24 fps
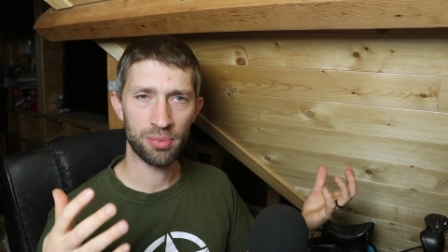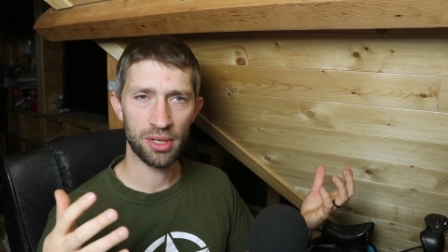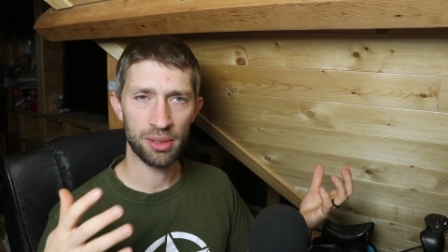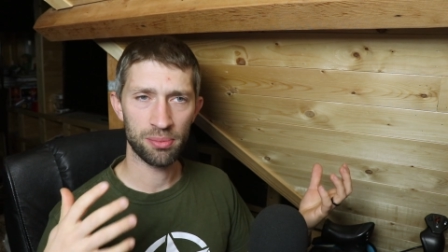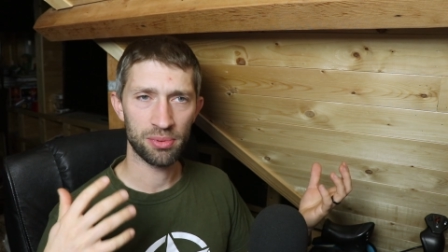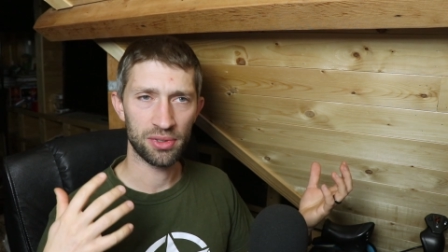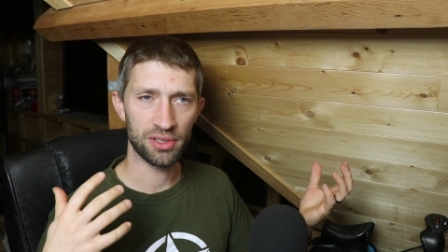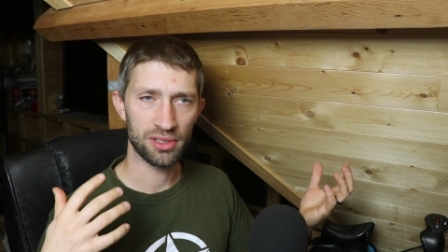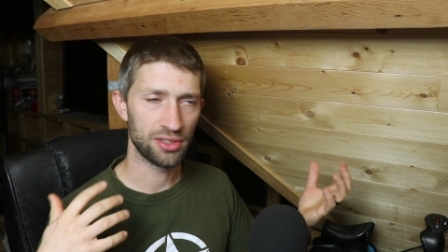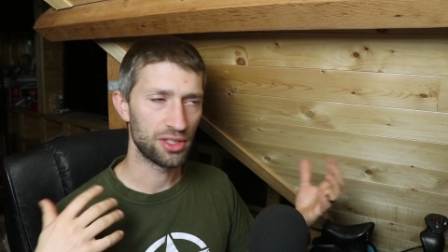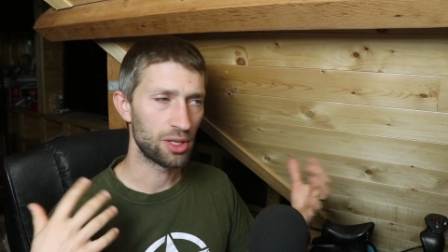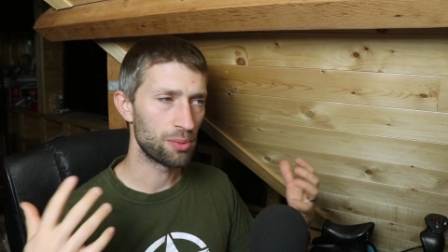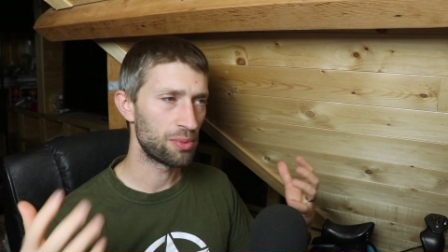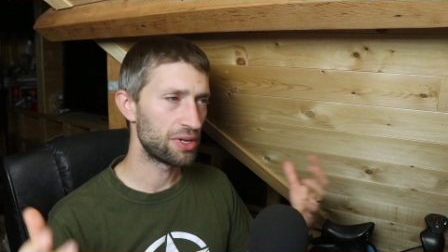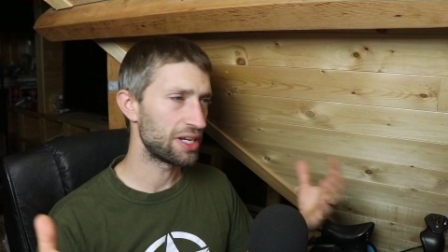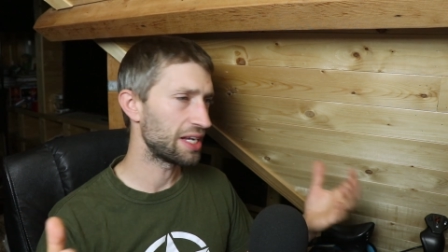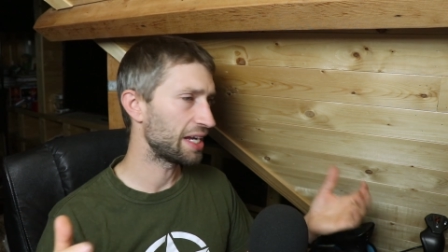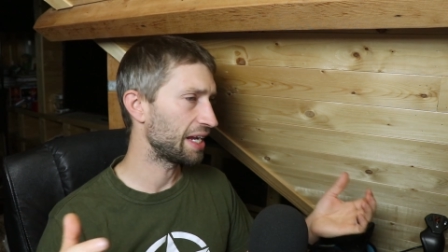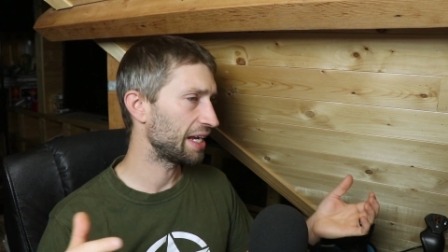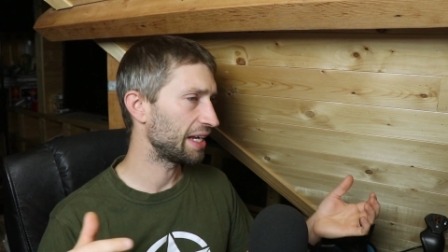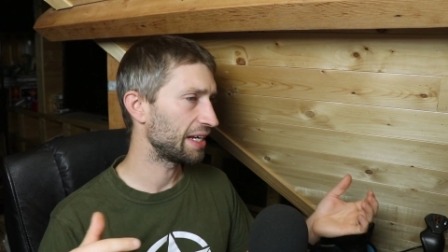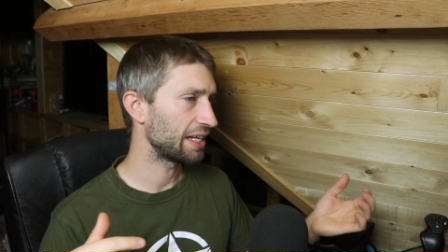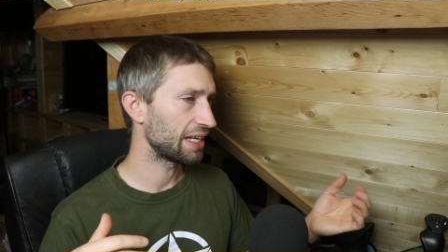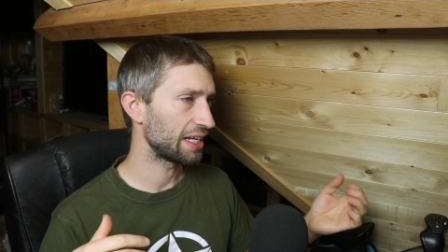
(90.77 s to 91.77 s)
people
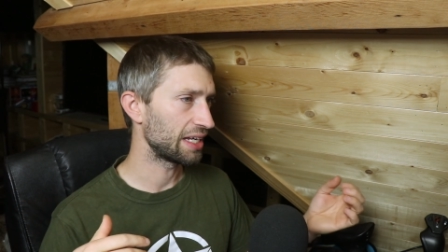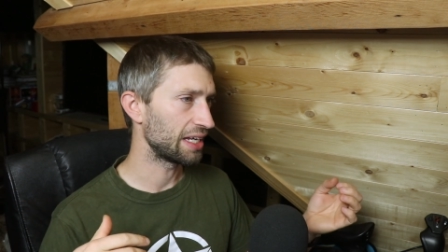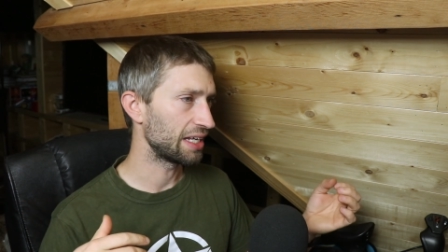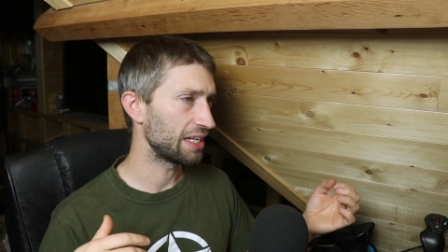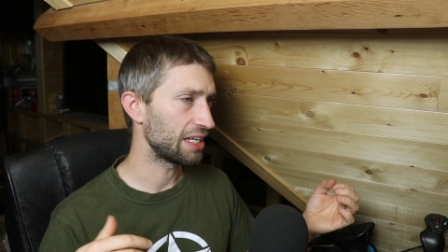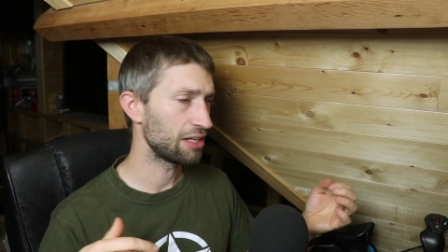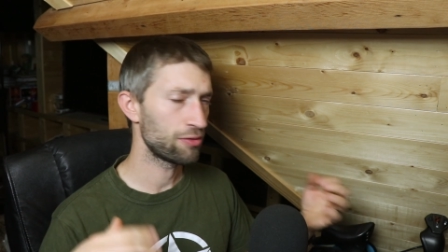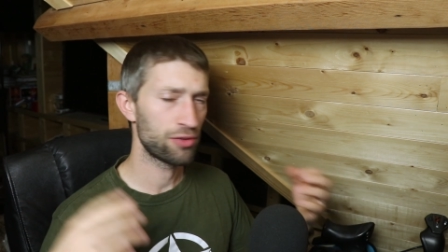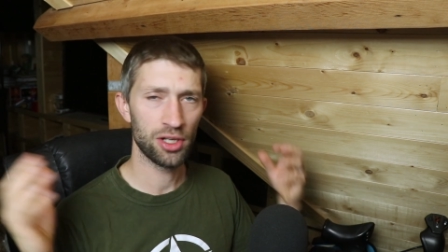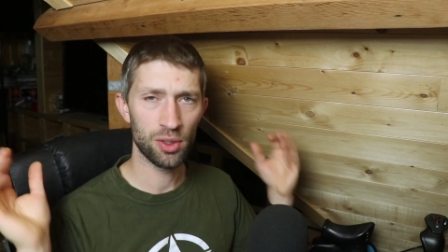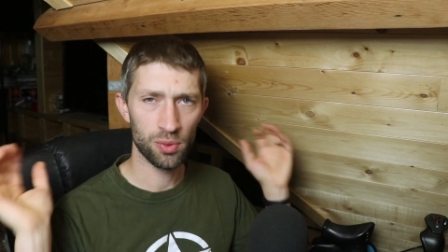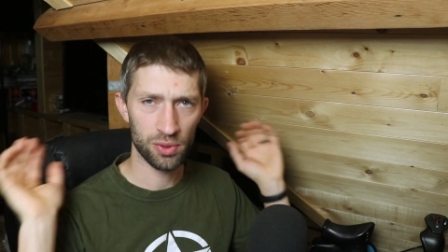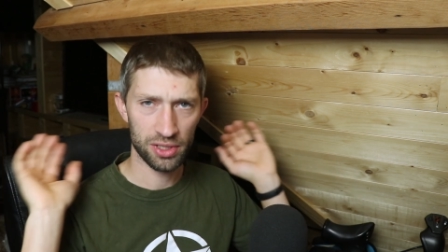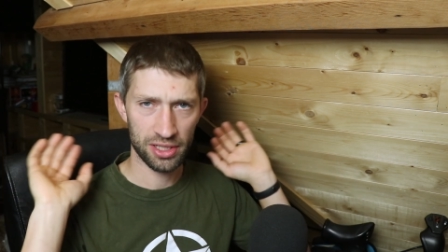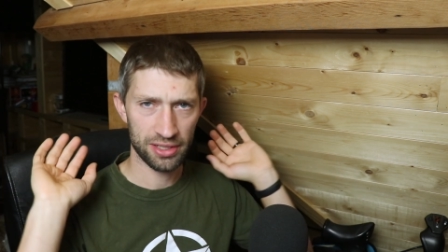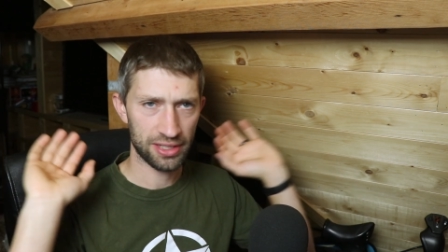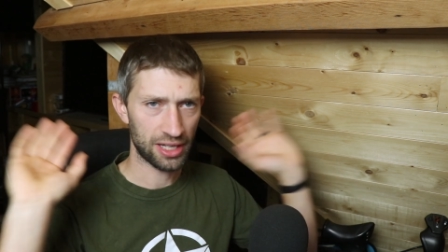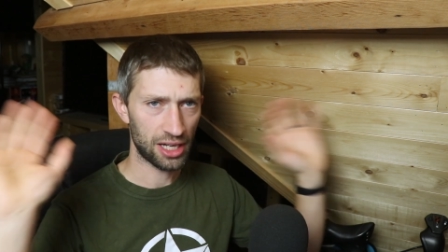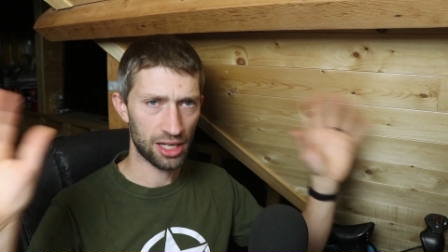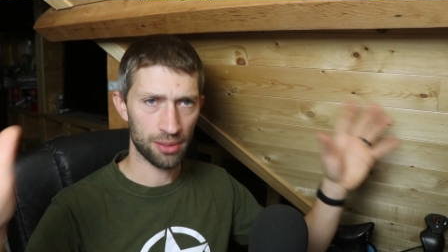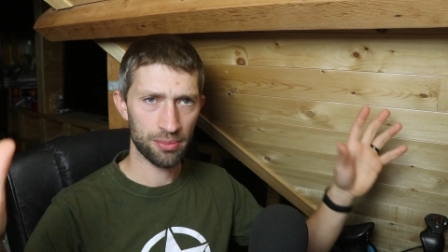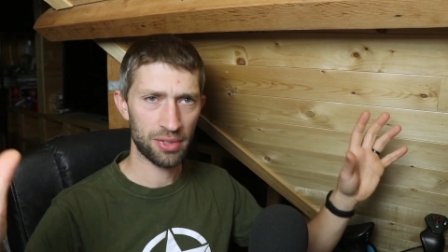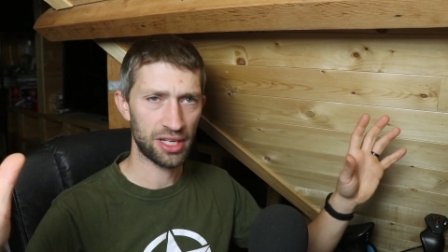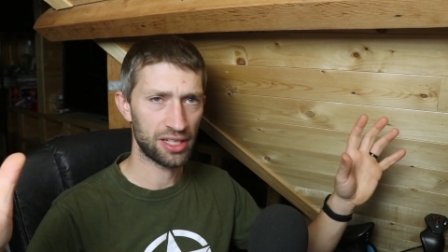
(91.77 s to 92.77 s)
nominate and if you don't want to
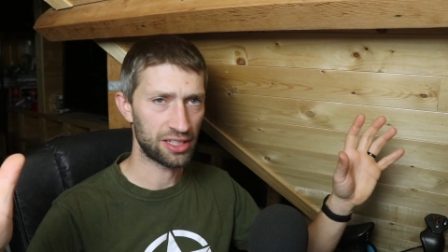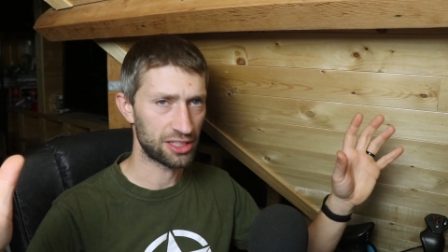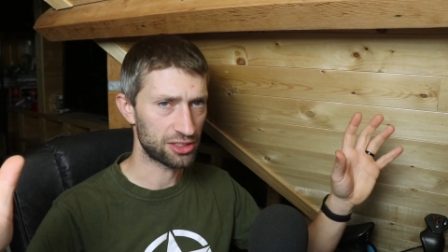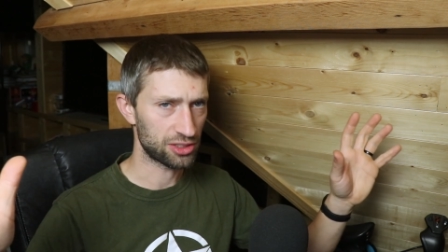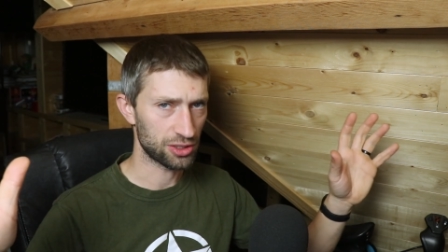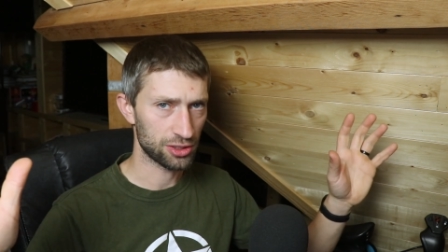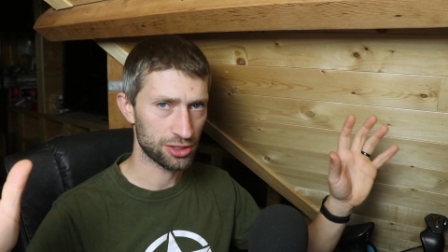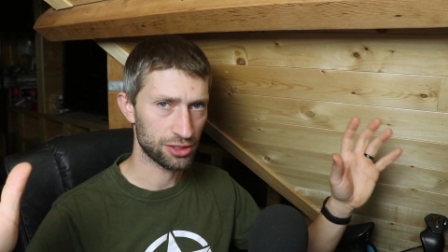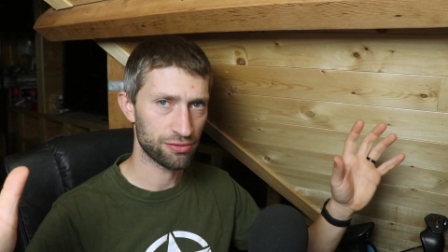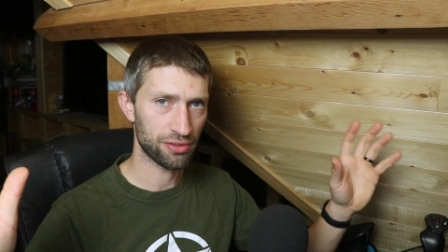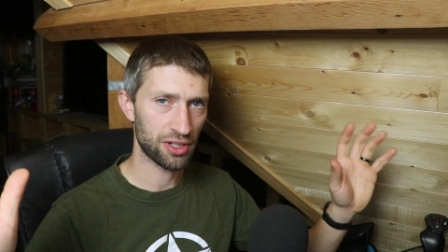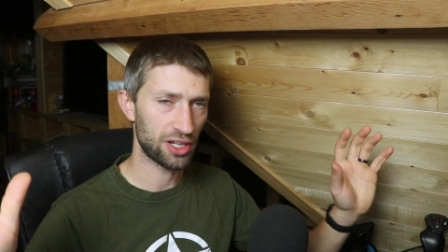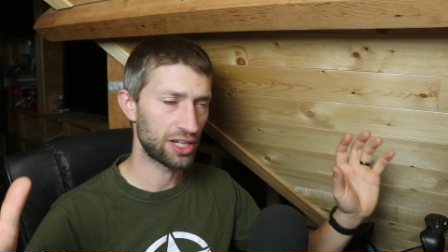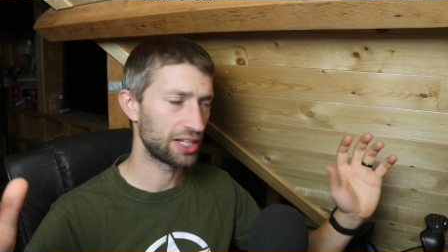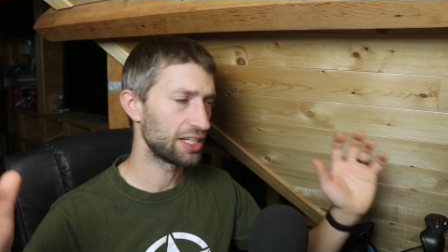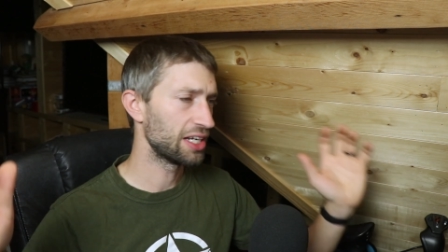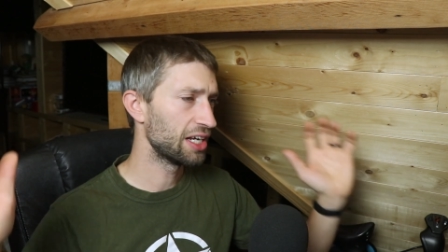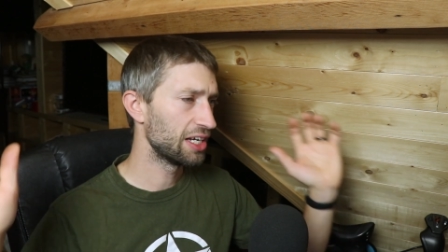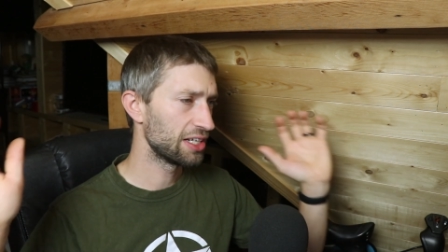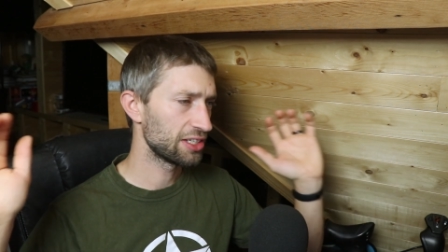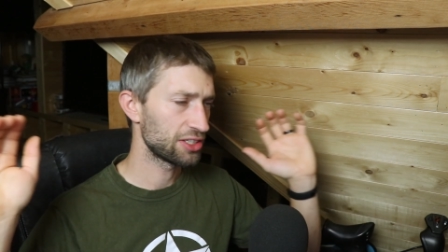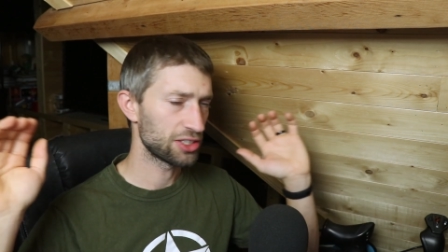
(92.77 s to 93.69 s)
tell me that's also fine